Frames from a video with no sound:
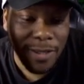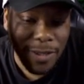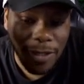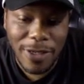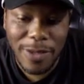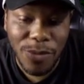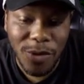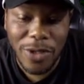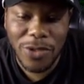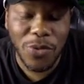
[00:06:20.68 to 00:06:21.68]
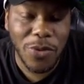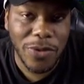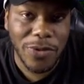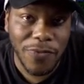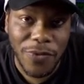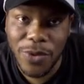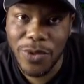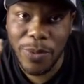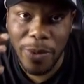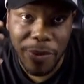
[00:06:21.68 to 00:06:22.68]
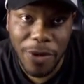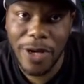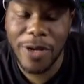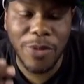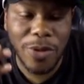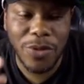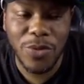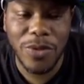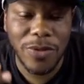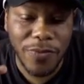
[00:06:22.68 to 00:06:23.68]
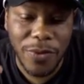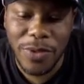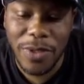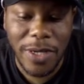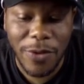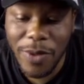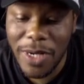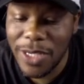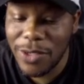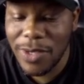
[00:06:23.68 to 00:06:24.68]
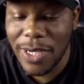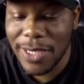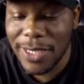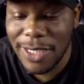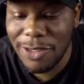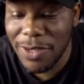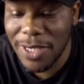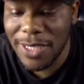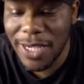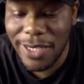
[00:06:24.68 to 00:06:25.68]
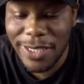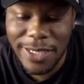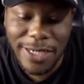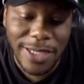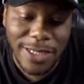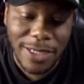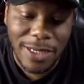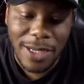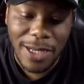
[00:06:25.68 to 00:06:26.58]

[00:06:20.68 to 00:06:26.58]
looking more toward the future, preparing more toward the future. And really, you look at these transactions, look at the